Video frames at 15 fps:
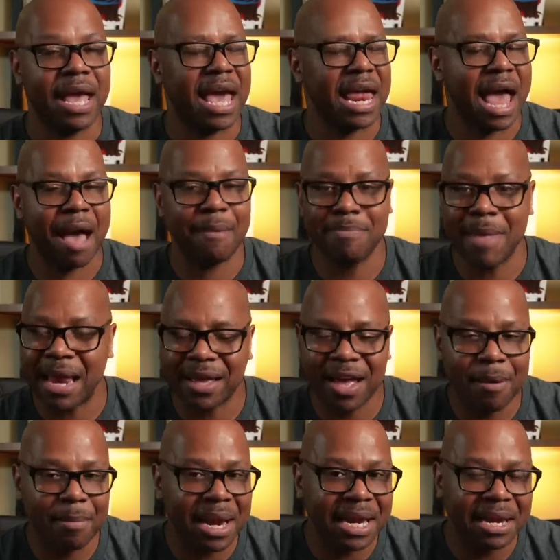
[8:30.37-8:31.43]
and I'm not
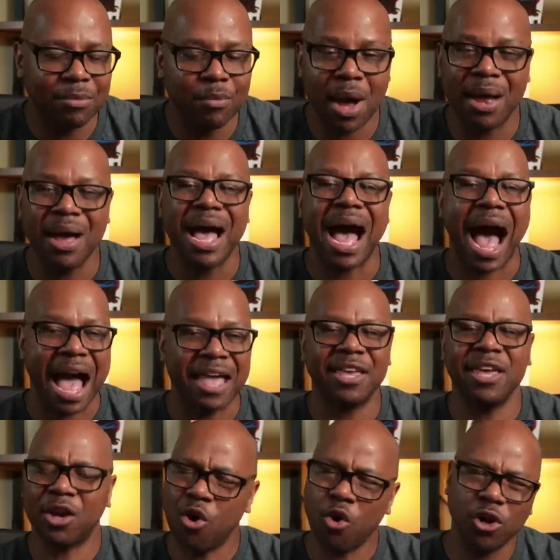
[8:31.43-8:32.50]
coming at anybody. I,
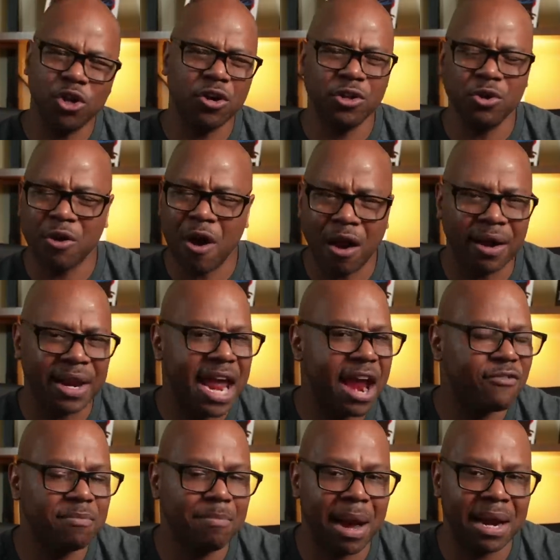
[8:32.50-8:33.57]
Corey, you, you call out
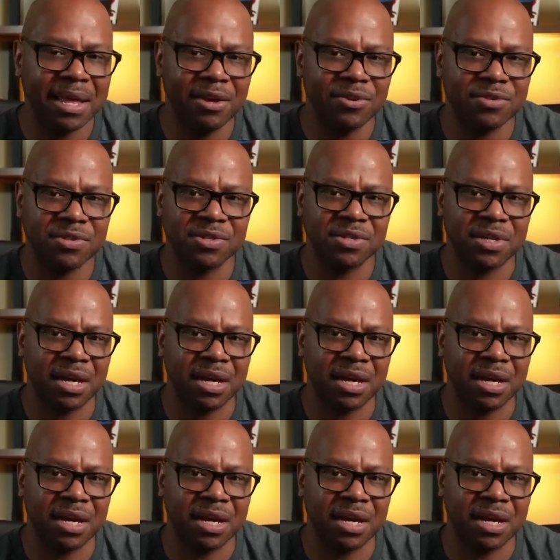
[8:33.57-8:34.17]
everybody else's.